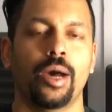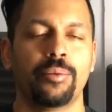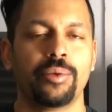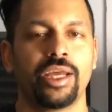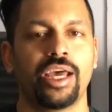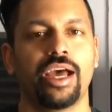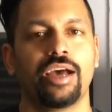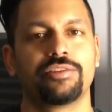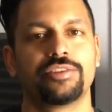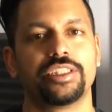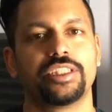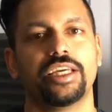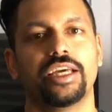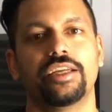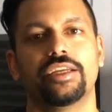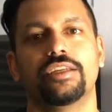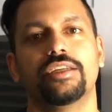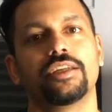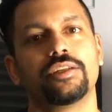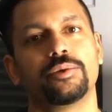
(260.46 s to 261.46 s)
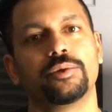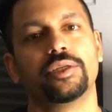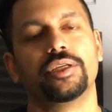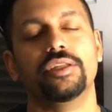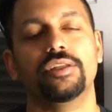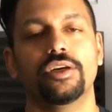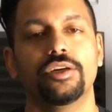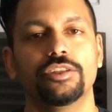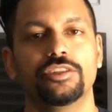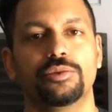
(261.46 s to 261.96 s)
I'm gonna have to get another one of
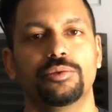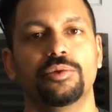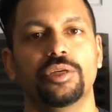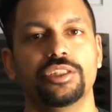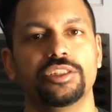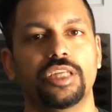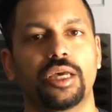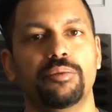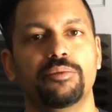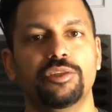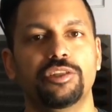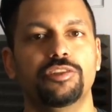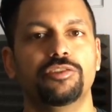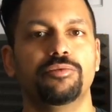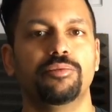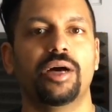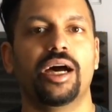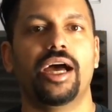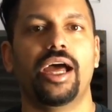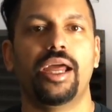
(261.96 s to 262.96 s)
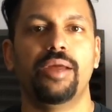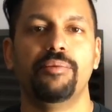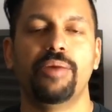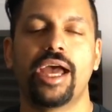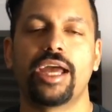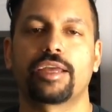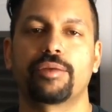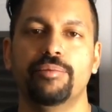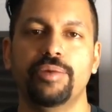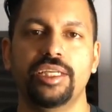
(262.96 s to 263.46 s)
those once I move my
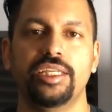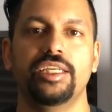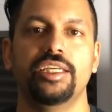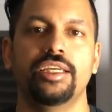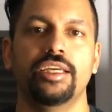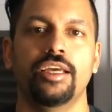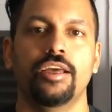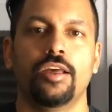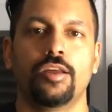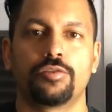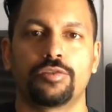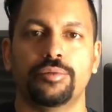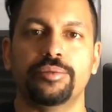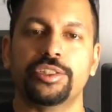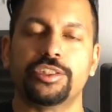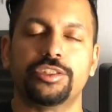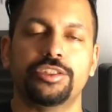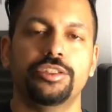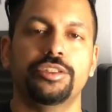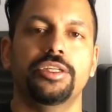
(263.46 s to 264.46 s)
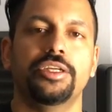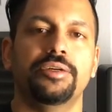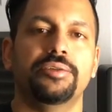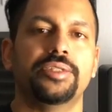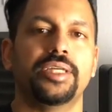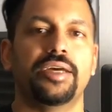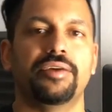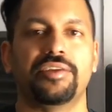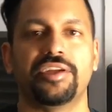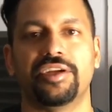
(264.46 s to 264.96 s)
Mac Mini from the studio
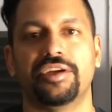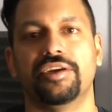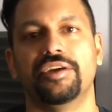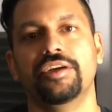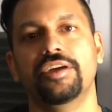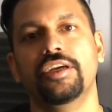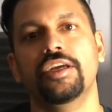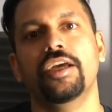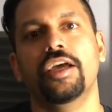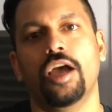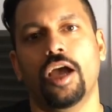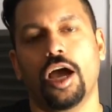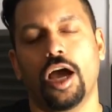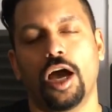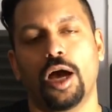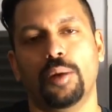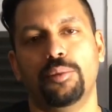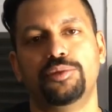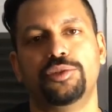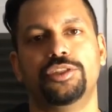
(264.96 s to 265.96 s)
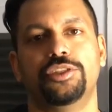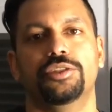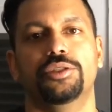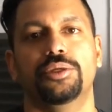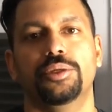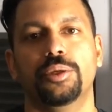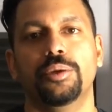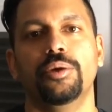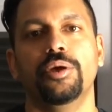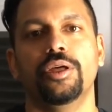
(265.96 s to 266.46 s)
down here up
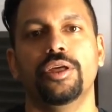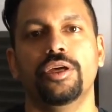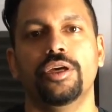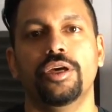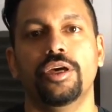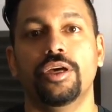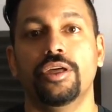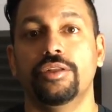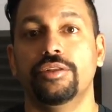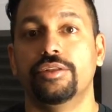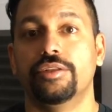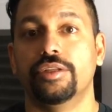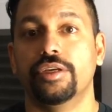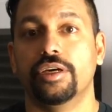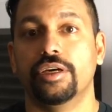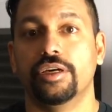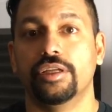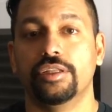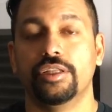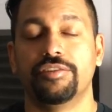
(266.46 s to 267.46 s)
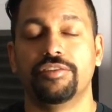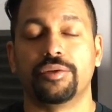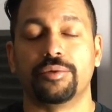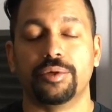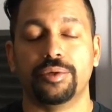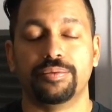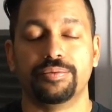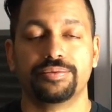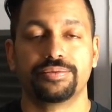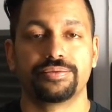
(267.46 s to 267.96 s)
to the living
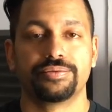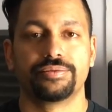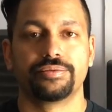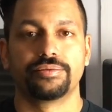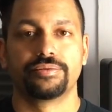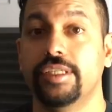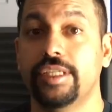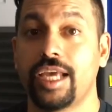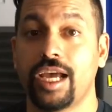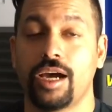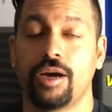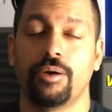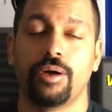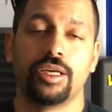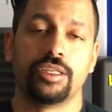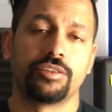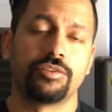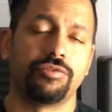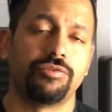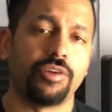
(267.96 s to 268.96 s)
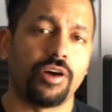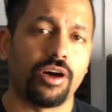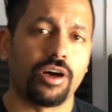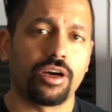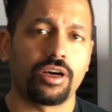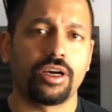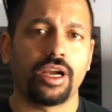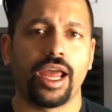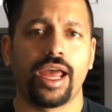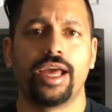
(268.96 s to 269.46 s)
room. Now, as
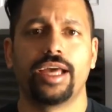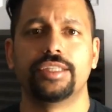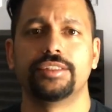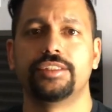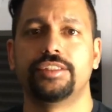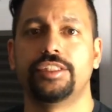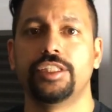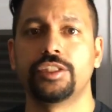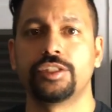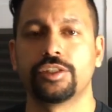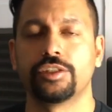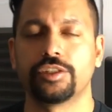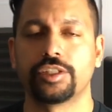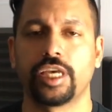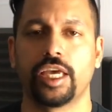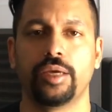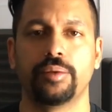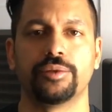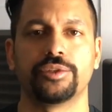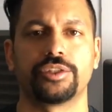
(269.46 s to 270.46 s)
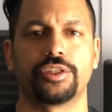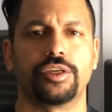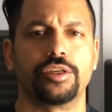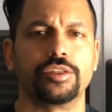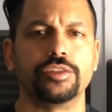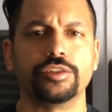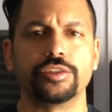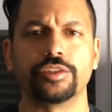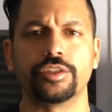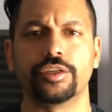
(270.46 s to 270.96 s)
far as digital cables are
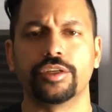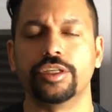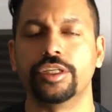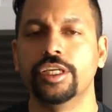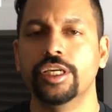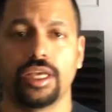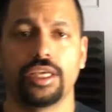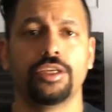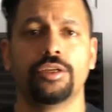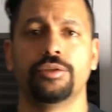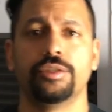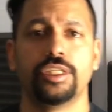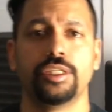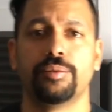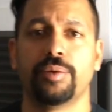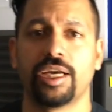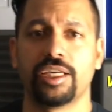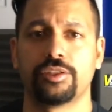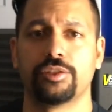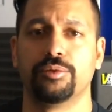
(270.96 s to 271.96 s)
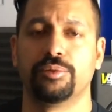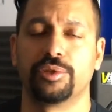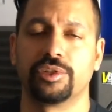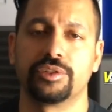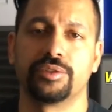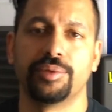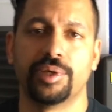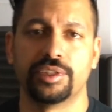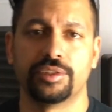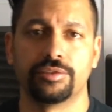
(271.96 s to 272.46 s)
concerned, you don't need to buy super
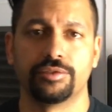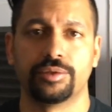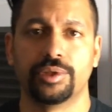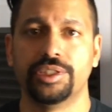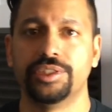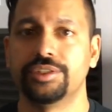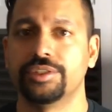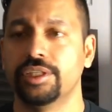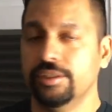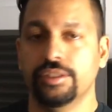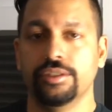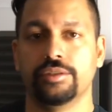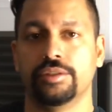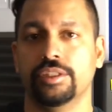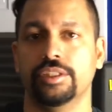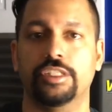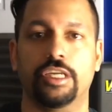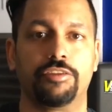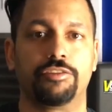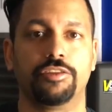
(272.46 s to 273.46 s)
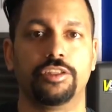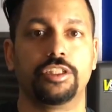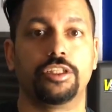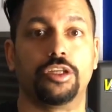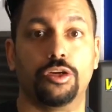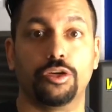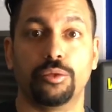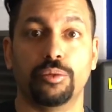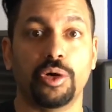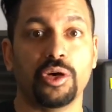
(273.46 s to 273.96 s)
expensive ones. You can definitely
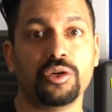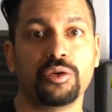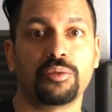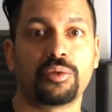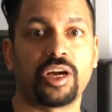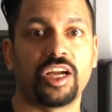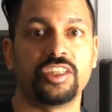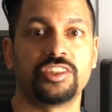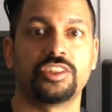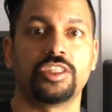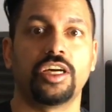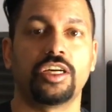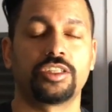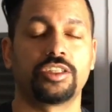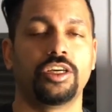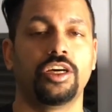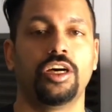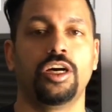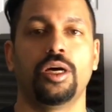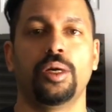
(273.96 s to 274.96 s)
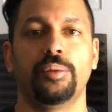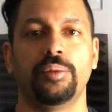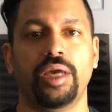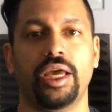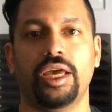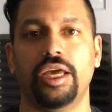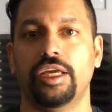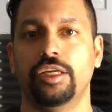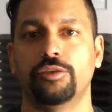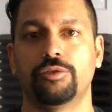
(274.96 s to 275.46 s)
go to monoprice.com
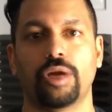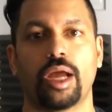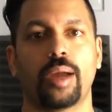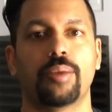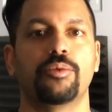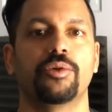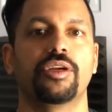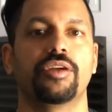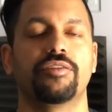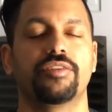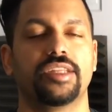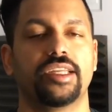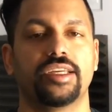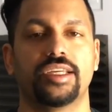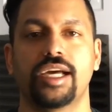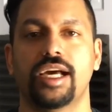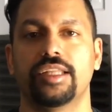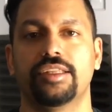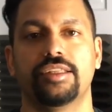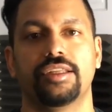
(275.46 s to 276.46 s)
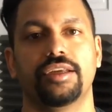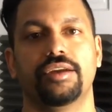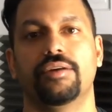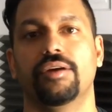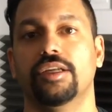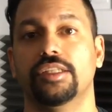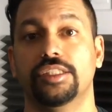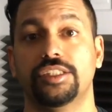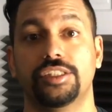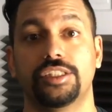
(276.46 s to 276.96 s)
and grab whatever they got there
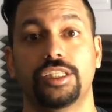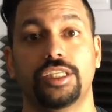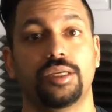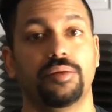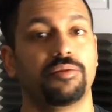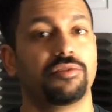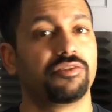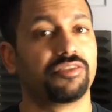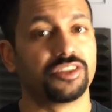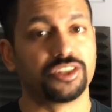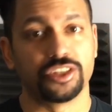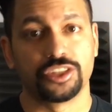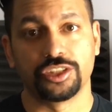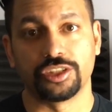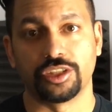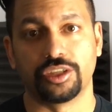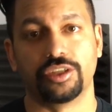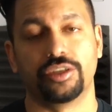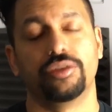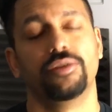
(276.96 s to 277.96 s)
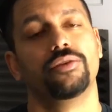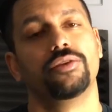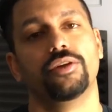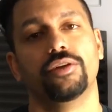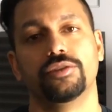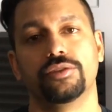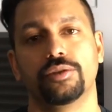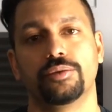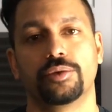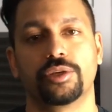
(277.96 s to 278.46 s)
on the cheap for sure.
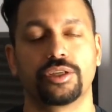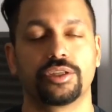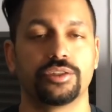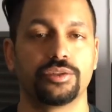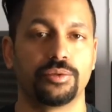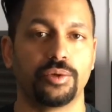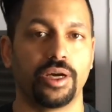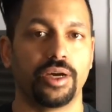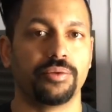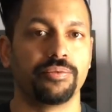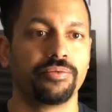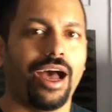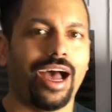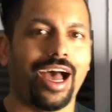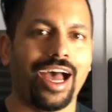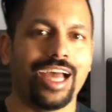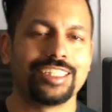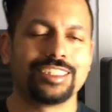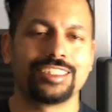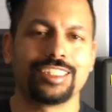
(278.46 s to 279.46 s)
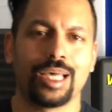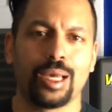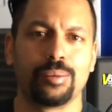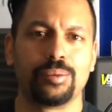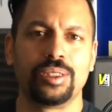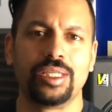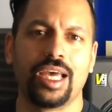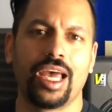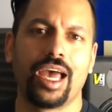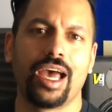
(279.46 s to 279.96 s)
Those will work as well. I just
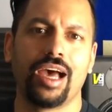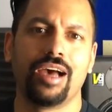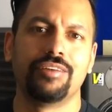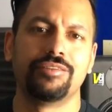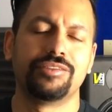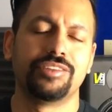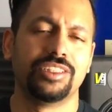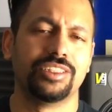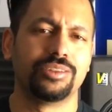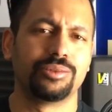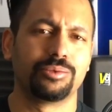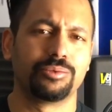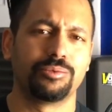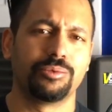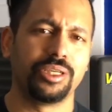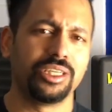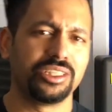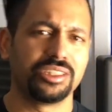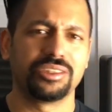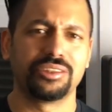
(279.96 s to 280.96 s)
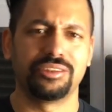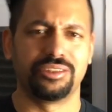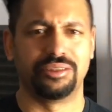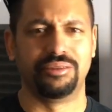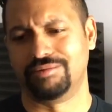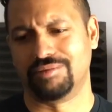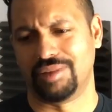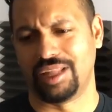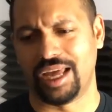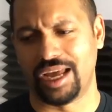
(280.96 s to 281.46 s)
happen to have this weird
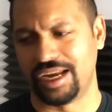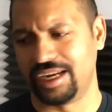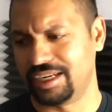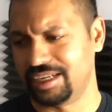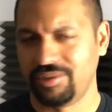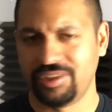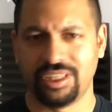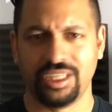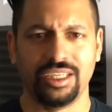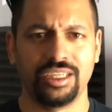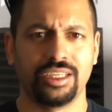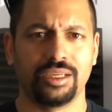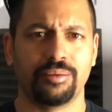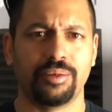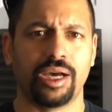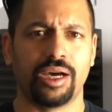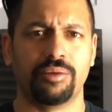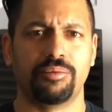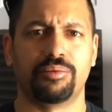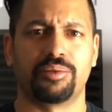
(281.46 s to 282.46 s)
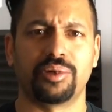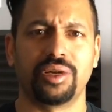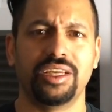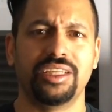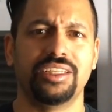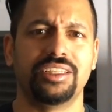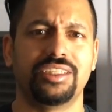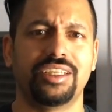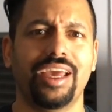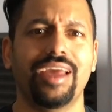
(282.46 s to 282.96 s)
like thing about
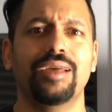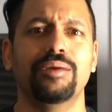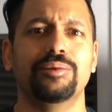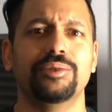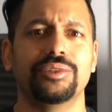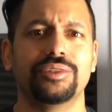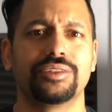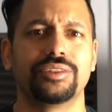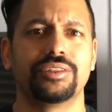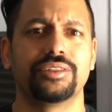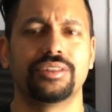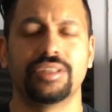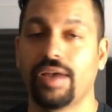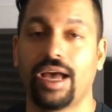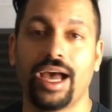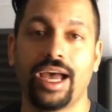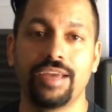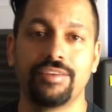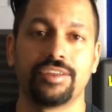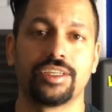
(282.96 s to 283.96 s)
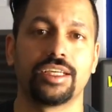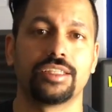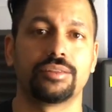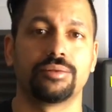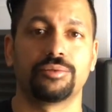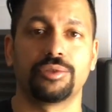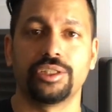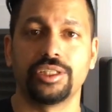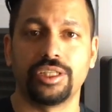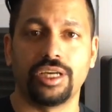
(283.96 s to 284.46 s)
braided cables. I even got
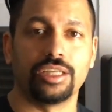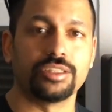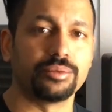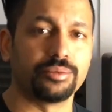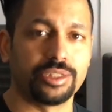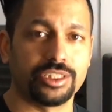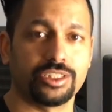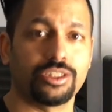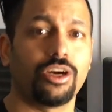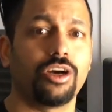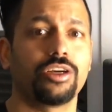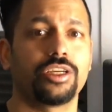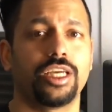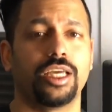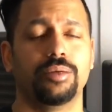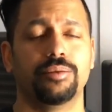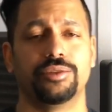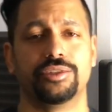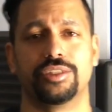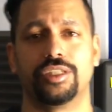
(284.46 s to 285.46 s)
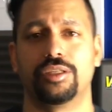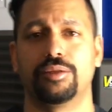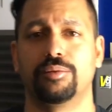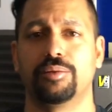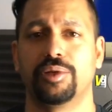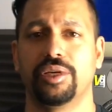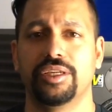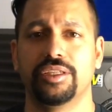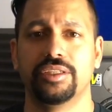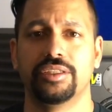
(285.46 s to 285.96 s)
some really awesome guitar cables that are
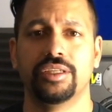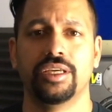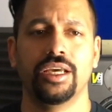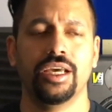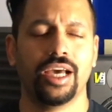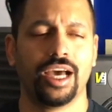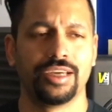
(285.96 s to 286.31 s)
braided.